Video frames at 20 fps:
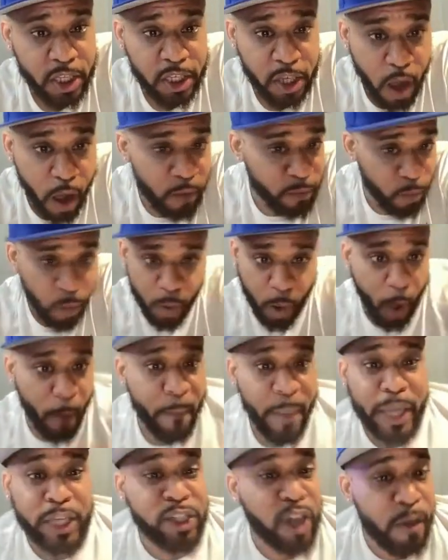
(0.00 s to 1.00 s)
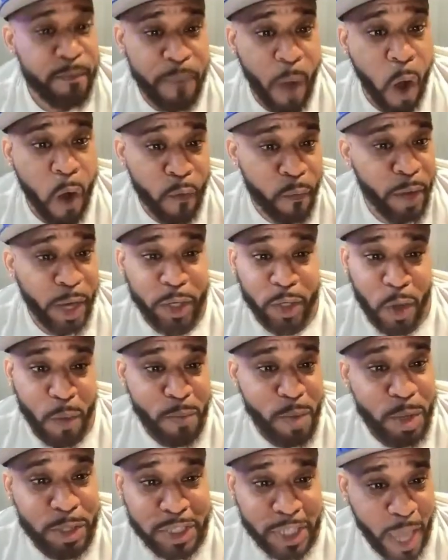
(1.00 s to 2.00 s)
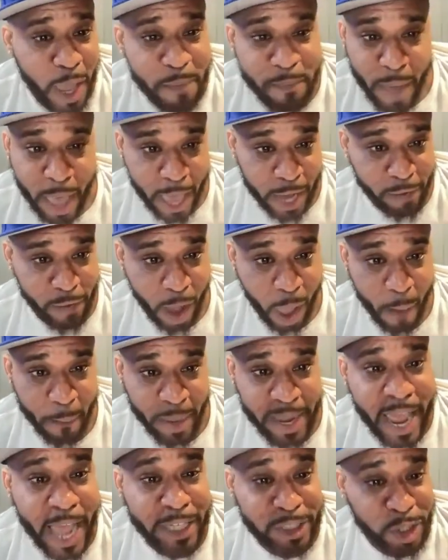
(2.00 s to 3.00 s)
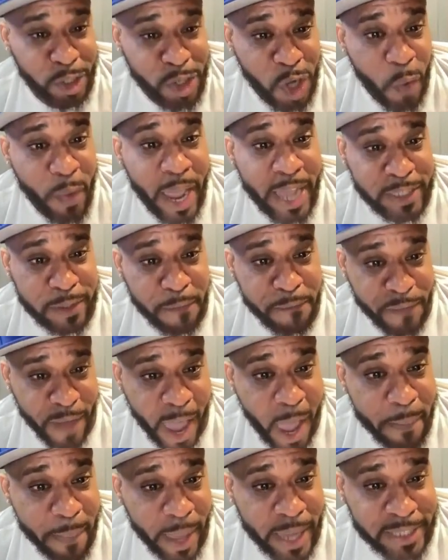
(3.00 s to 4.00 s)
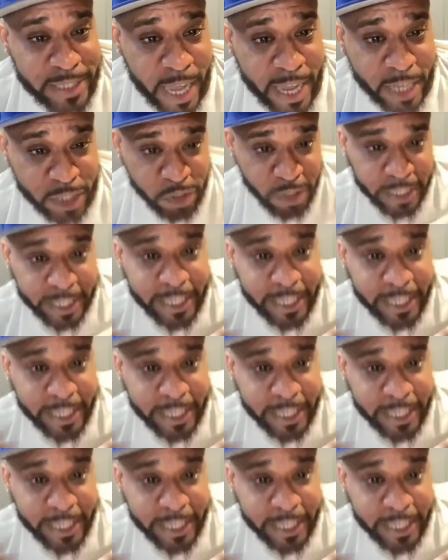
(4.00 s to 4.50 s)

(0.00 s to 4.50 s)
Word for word: Uh, All right, Mitchell, um, no, we can do music and battle rap. But he has to know he has a fan base that.